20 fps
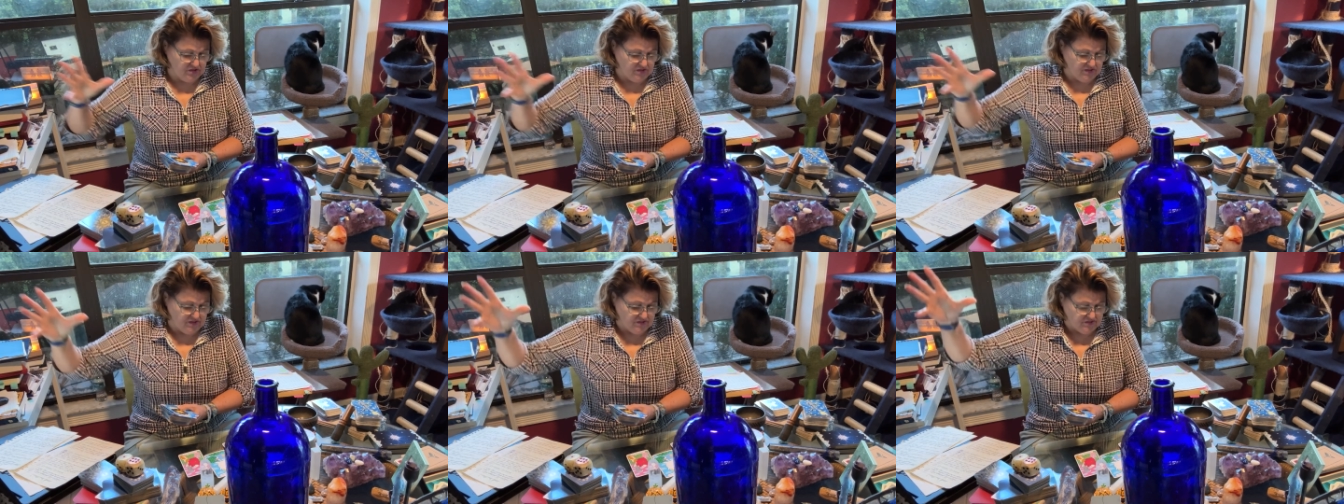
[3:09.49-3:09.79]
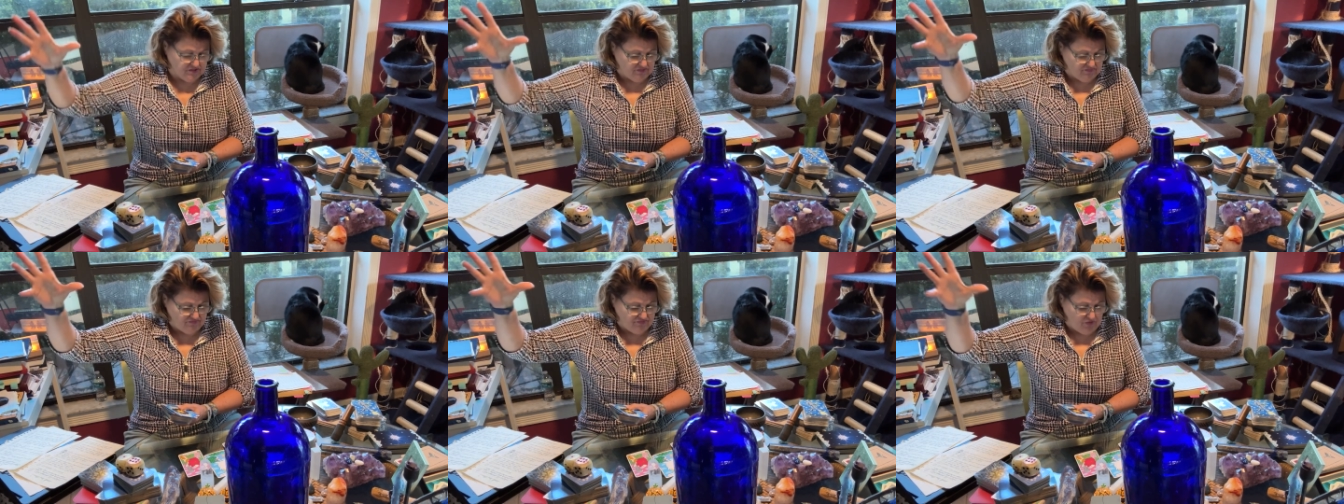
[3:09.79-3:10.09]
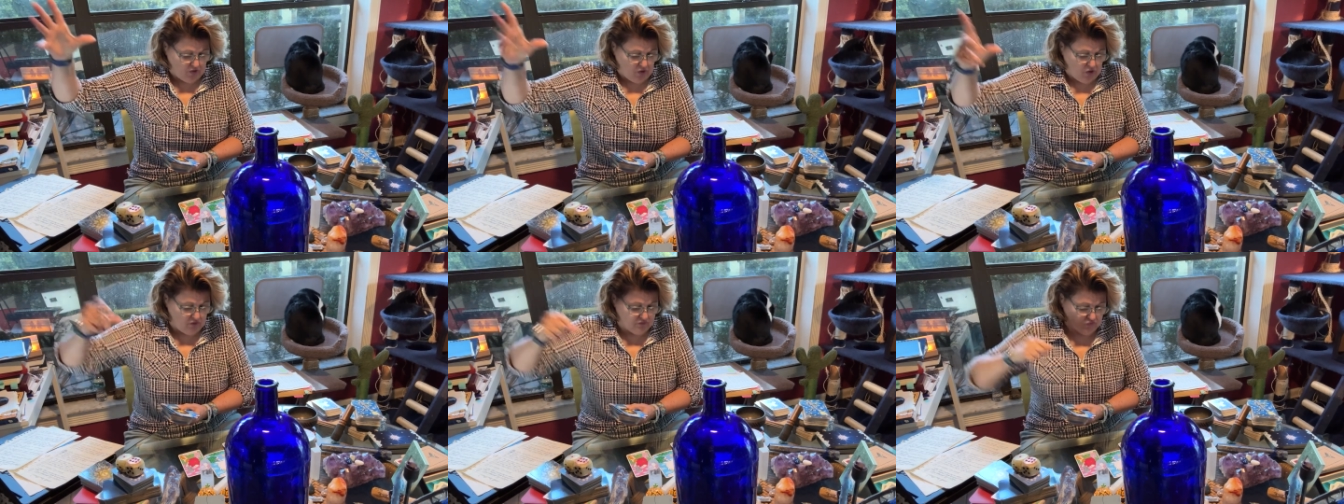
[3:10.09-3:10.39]
that's
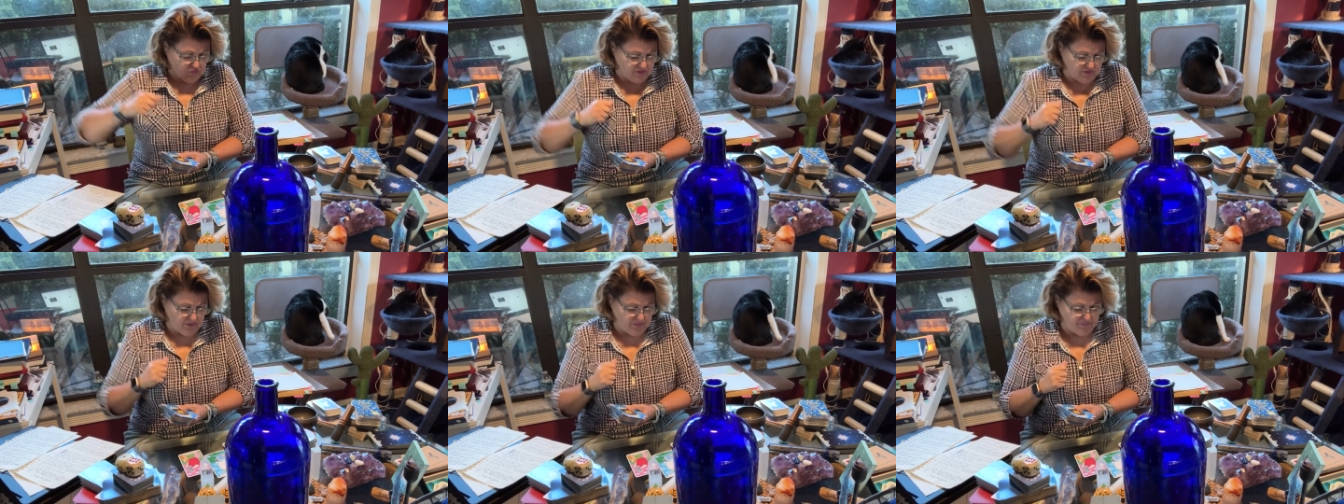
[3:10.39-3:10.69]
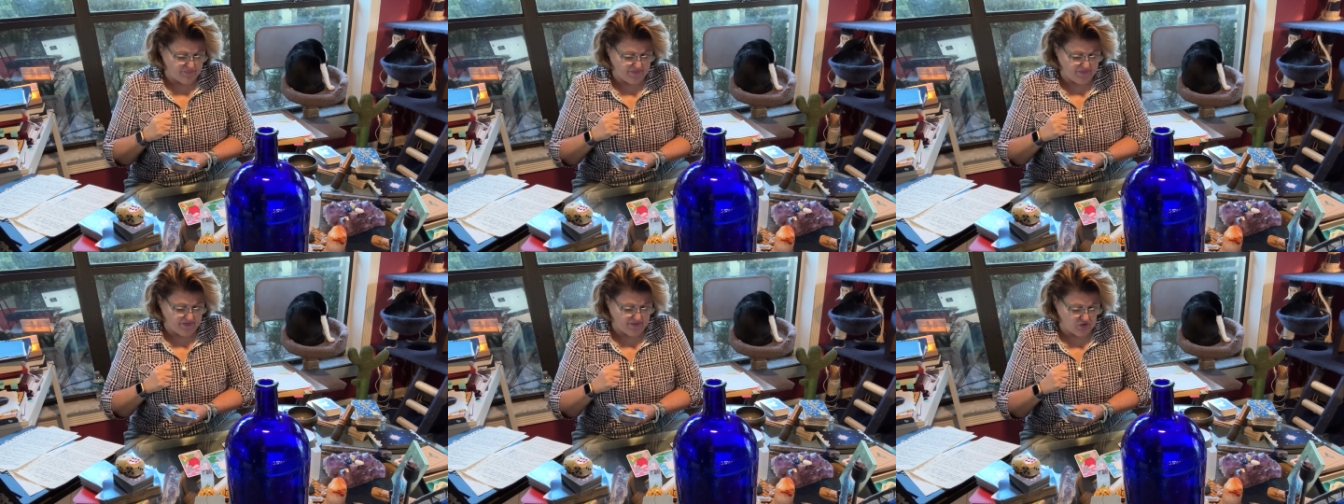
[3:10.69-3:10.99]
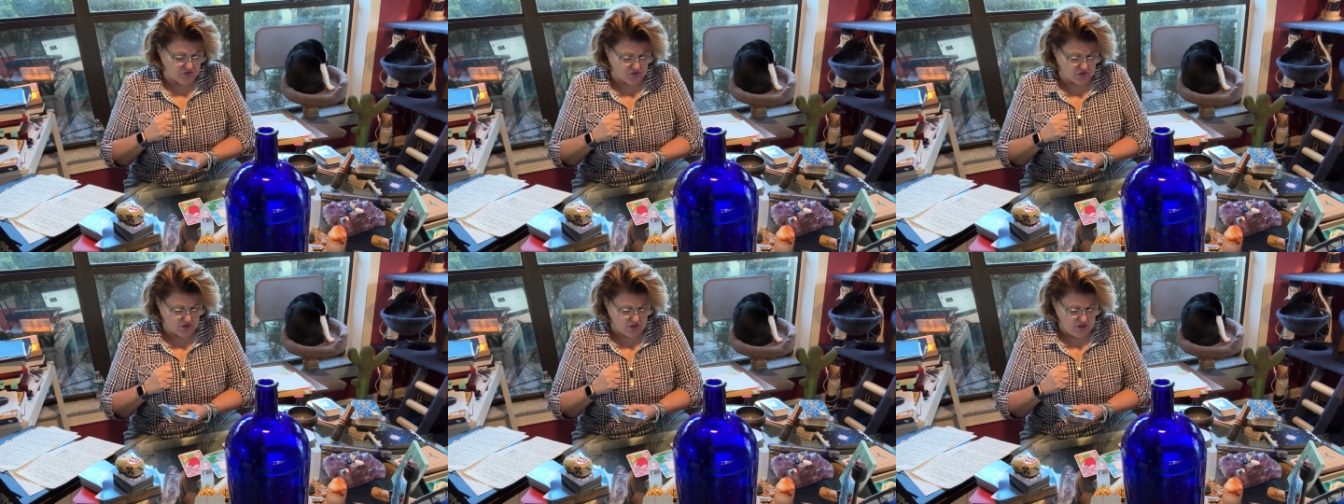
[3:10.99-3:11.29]
involved with a
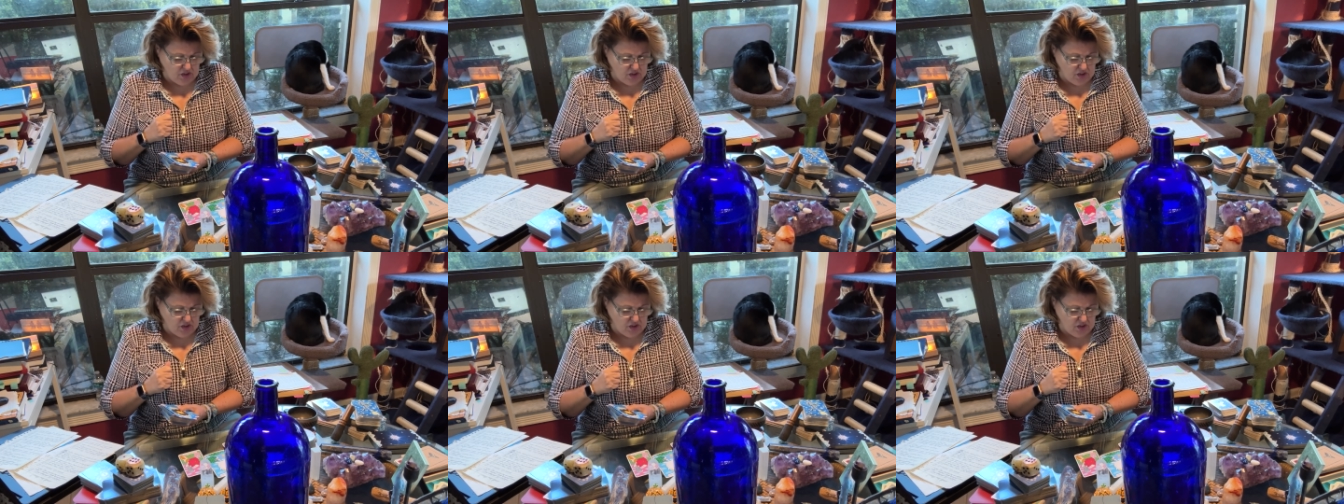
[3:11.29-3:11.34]
bigger